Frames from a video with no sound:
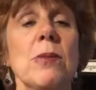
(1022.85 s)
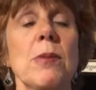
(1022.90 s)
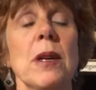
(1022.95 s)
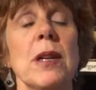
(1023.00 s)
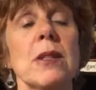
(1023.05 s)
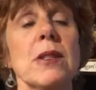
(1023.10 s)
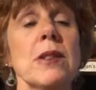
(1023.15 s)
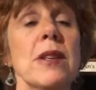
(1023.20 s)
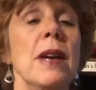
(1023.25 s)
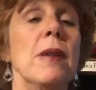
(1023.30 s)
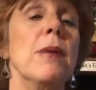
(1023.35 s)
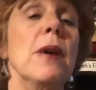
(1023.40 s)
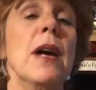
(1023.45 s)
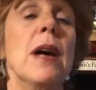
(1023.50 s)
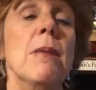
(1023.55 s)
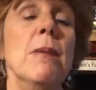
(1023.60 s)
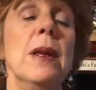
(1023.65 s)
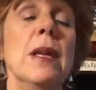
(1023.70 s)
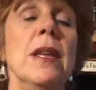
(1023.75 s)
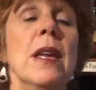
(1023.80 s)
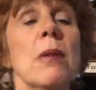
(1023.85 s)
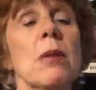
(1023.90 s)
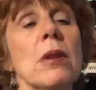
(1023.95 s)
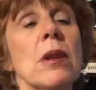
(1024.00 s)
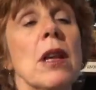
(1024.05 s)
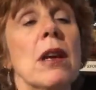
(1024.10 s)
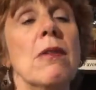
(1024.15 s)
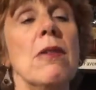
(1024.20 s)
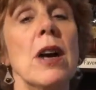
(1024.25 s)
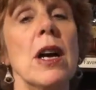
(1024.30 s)
because they would come in, they would
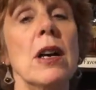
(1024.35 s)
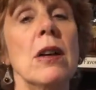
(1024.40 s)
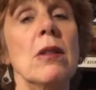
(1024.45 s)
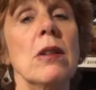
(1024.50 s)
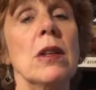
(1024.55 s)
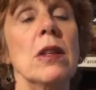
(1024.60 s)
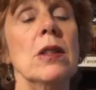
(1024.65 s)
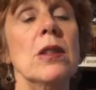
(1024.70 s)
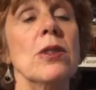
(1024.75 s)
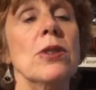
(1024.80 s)
love Ireland